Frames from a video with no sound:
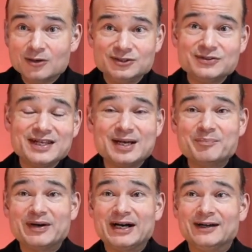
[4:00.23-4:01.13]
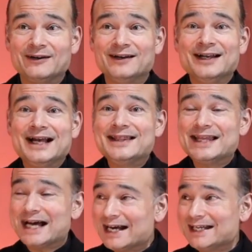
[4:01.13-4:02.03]
to the empire, and
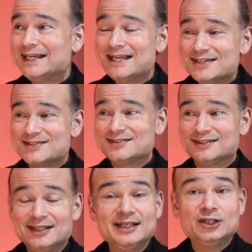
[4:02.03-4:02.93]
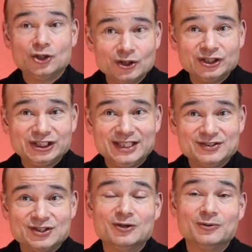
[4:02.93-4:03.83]
that is encouraging.
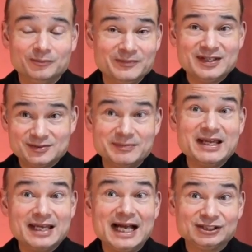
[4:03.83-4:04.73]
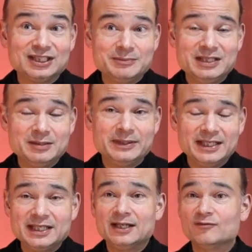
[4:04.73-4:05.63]
So, this may actually be the
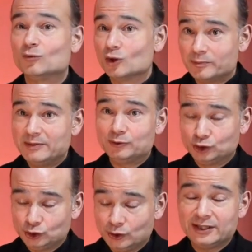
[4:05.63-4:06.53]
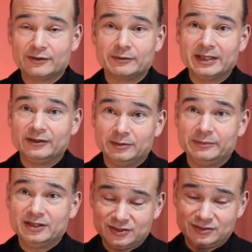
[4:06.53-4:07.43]
beginning of more people joining the rebellion
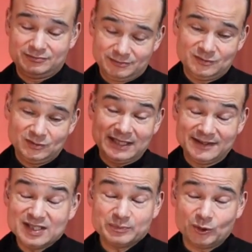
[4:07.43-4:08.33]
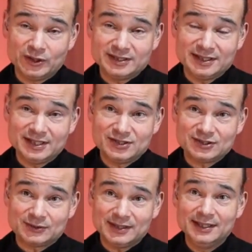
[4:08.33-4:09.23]
because at this point in
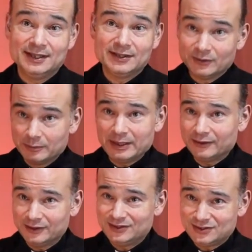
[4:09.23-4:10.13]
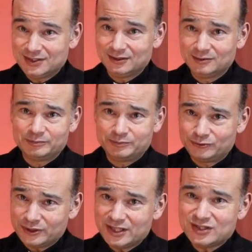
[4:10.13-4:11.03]
history, the rebellion is still
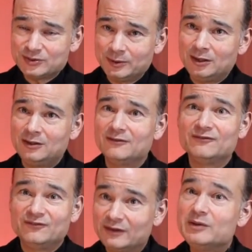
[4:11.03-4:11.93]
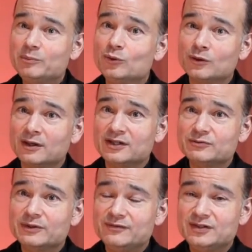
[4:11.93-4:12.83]
pretty small, very poor, as
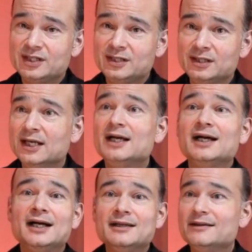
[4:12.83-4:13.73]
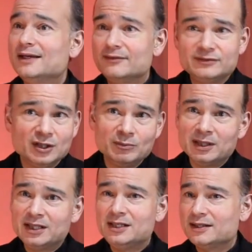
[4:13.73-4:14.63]
we've seen, and they have no
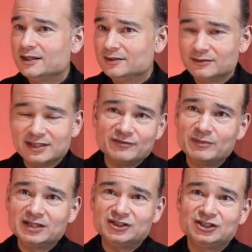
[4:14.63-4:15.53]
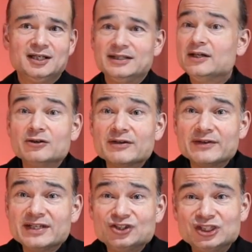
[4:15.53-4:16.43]
money, they don't have much, they don't have
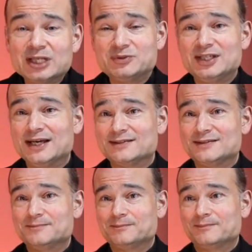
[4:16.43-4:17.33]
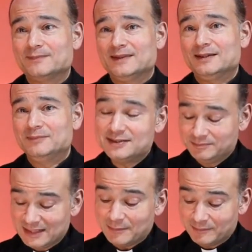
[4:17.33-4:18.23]
any ships yet. But
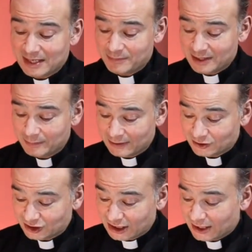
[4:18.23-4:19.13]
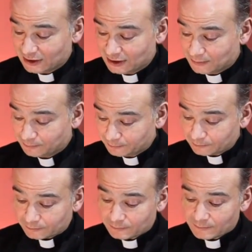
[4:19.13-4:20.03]
that may be about to change.
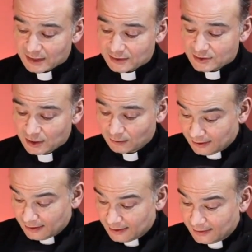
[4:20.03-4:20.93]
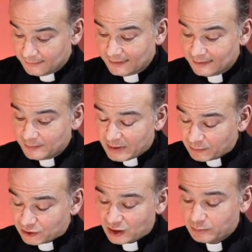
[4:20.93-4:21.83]
So the
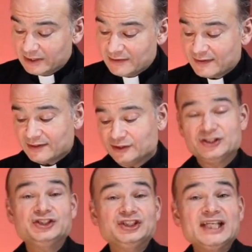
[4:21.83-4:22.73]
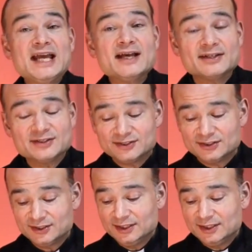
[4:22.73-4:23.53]
people start to believe that there is a chance